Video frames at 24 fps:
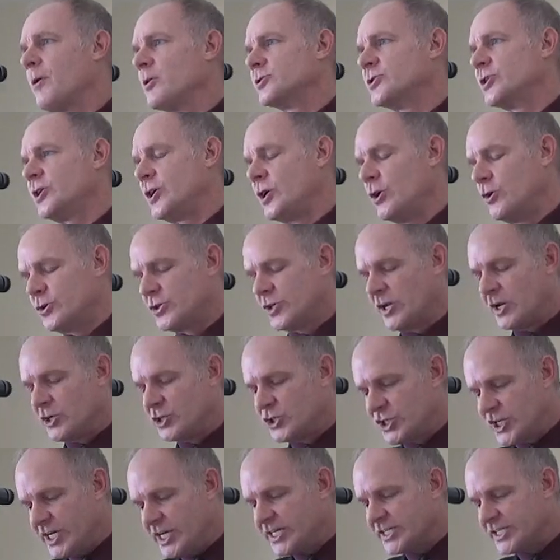persecution, and
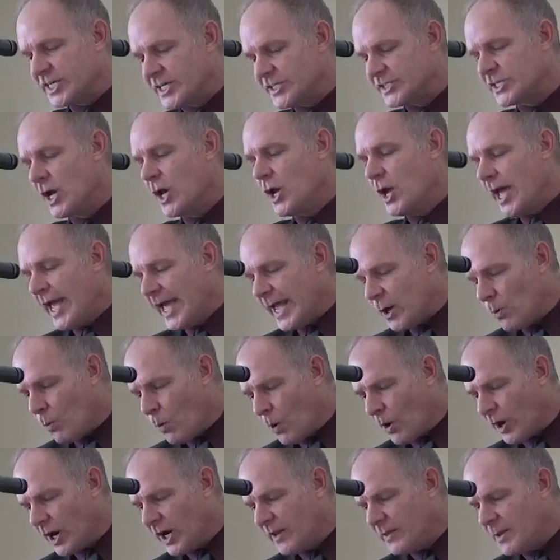Jesus he
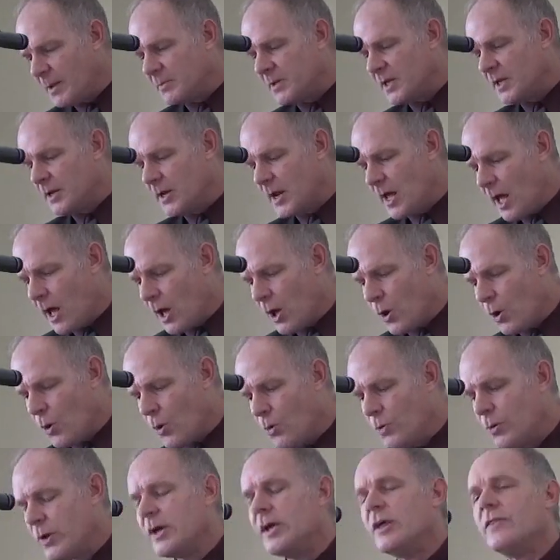wanted them to
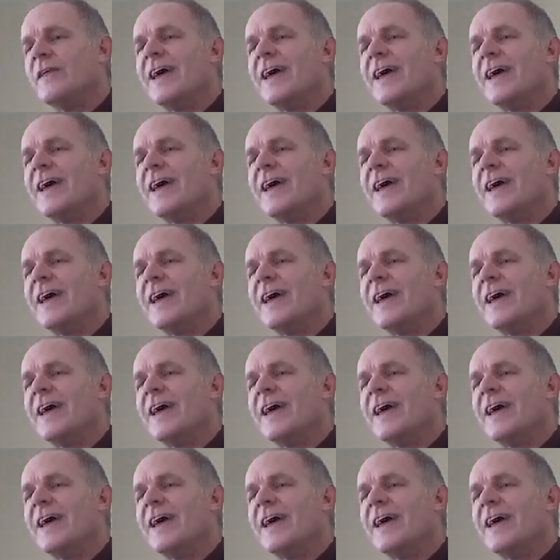know